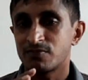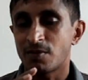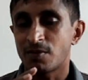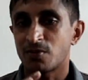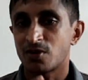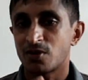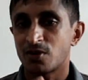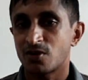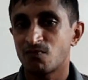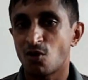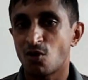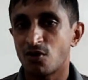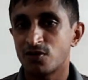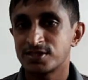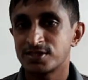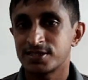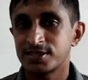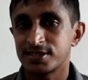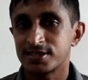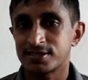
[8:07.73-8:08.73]
Member of
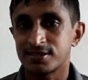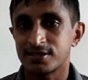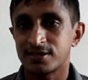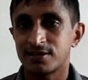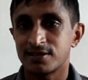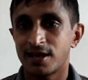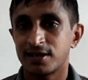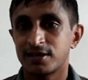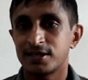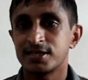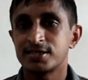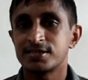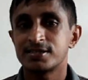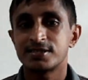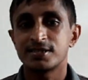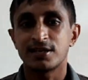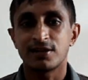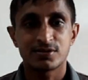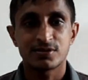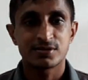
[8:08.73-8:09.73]
boys in this gang is
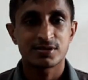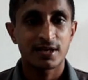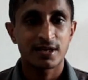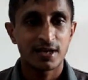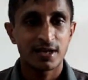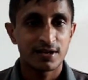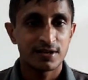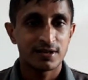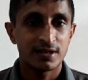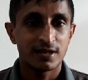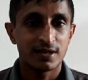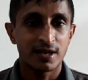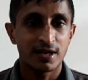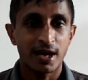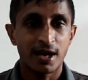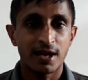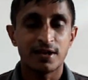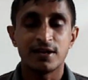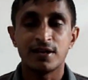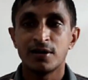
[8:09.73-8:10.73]
Sirisena
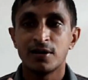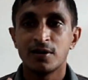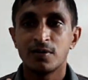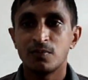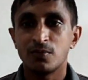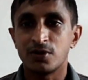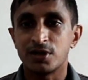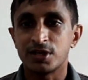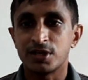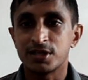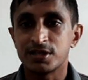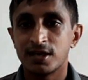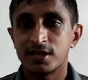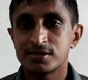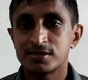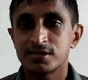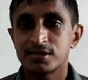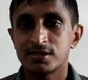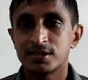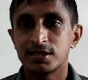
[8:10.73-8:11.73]
and
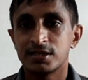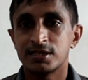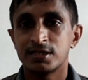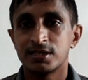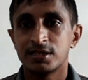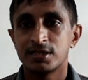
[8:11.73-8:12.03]
Unidas, uh,